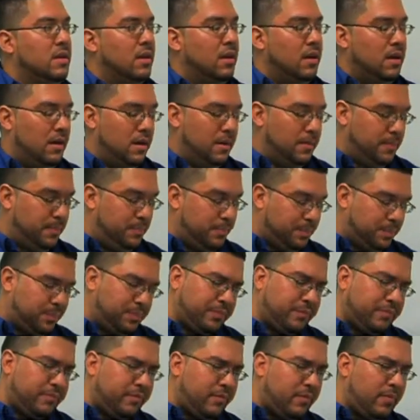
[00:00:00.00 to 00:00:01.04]

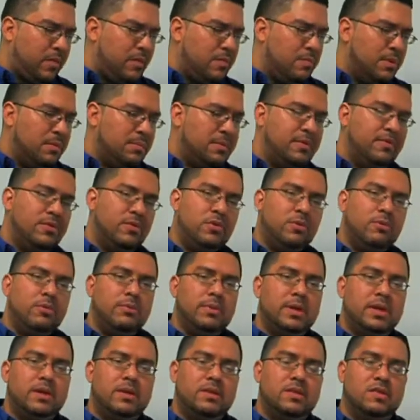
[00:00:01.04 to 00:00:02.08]
But before we
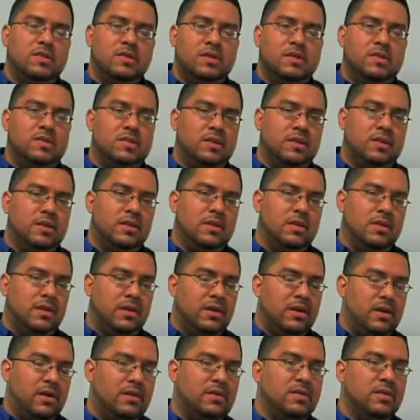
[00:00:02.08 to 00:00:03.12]
begin discussing the
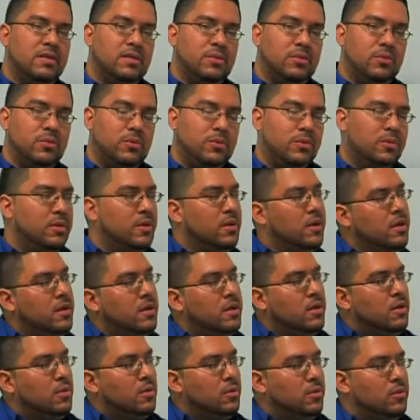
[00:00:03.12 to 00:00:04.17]
octet rule,
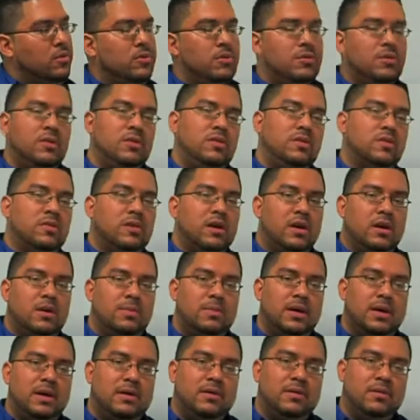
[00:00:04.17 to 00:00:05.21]
we do need to talk
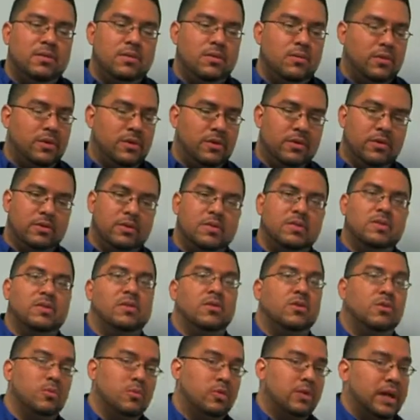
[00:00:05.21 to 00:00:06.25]
about what are known as the
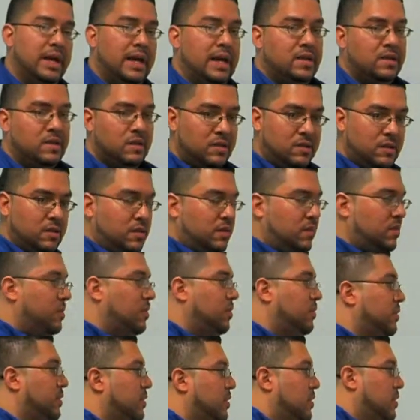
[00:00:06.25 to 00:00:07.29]
noble gases. So
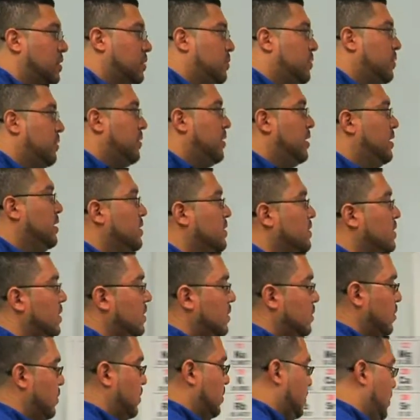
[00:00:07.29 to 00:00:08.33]
if we look at the periodic
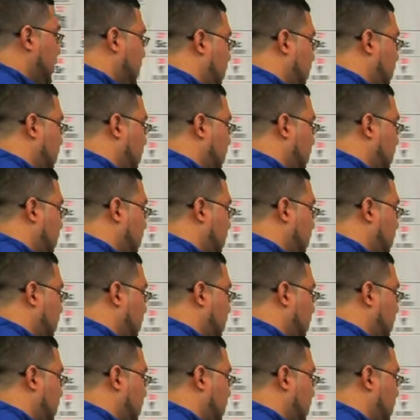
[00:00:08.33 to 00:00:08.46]
table,